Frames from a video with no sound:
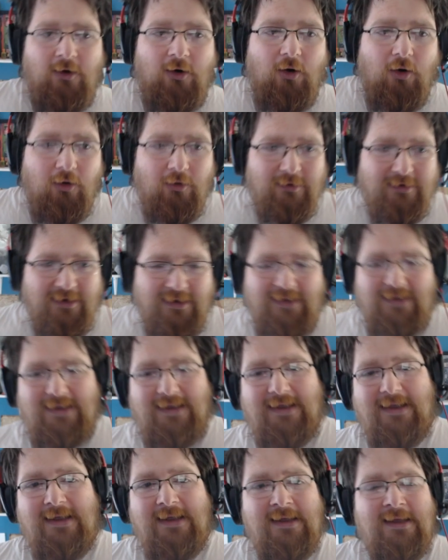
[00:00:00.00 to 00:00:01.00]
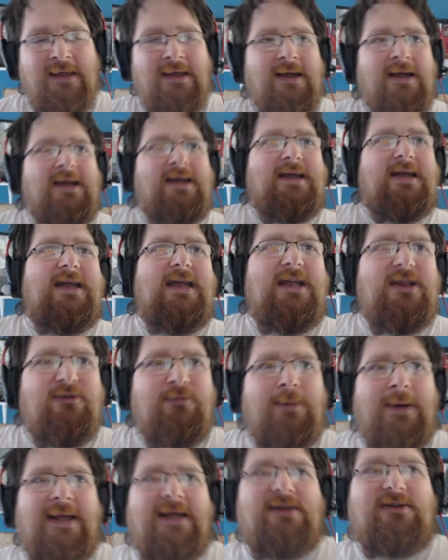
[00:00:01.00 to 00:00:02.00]
on
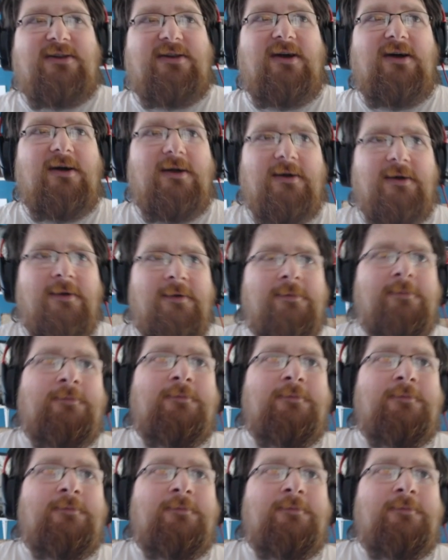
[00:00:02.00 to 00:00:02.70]
each player's turn,